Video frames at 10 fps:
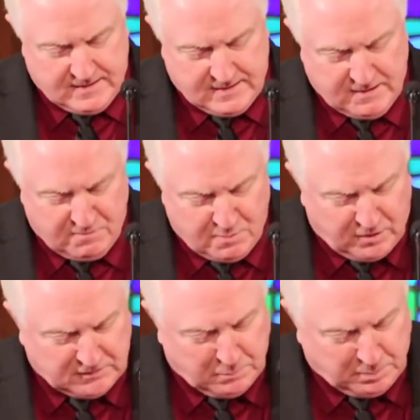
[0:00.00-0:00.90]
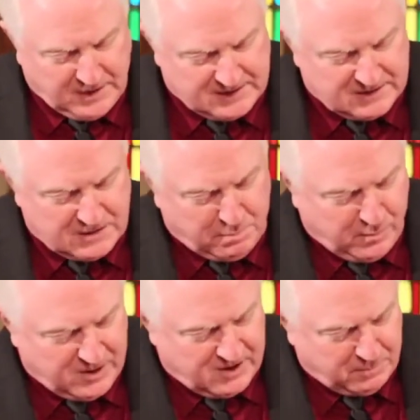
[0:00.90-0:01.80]
They were multiplied to the
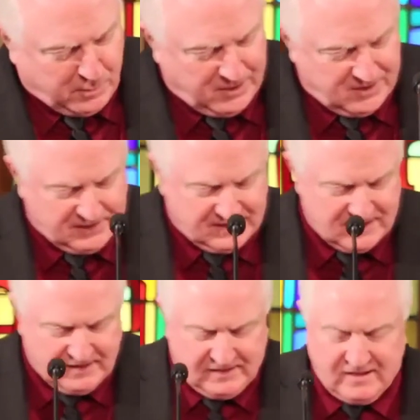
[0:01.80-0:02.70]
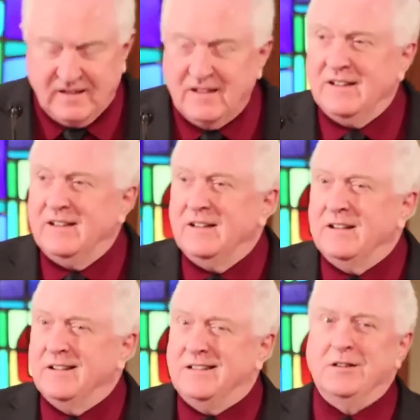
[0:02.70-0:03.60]
point of pointlessness
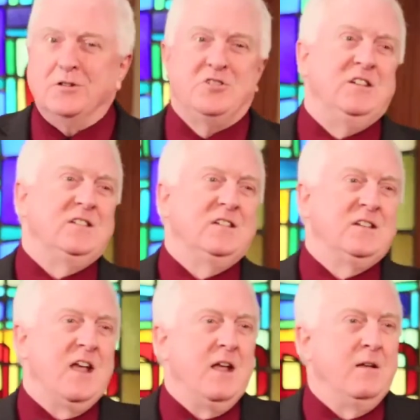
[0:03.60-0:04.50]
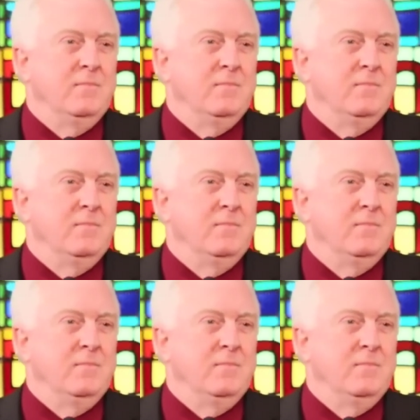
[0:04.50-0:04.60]
until Jesus came.